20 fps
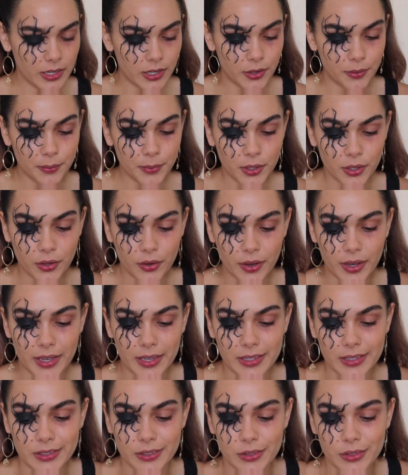now I'm going to go
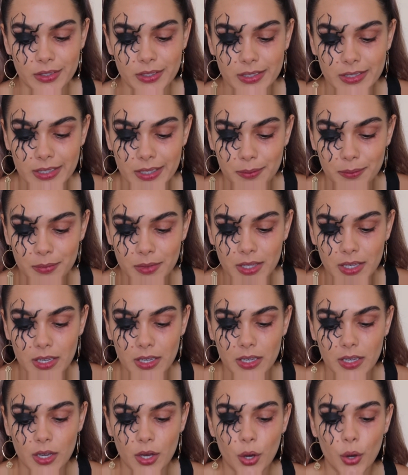ahead and do the same
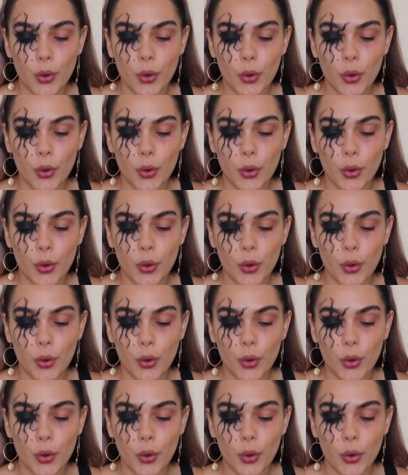thing